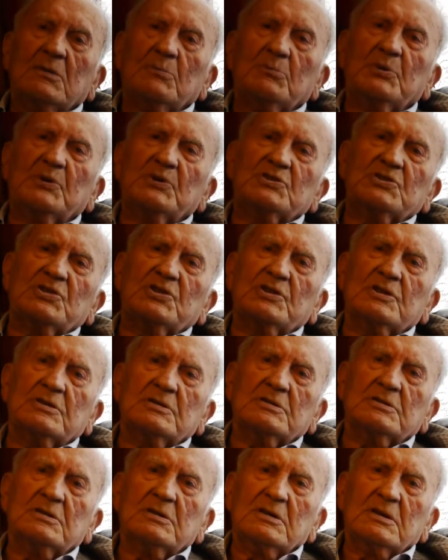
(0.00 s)
But
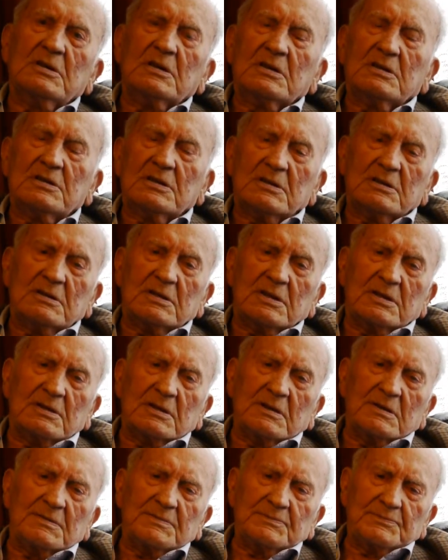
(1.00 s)
uh, the,
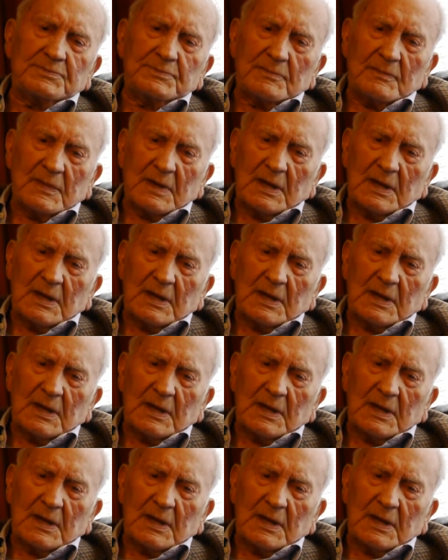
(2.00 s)
the um,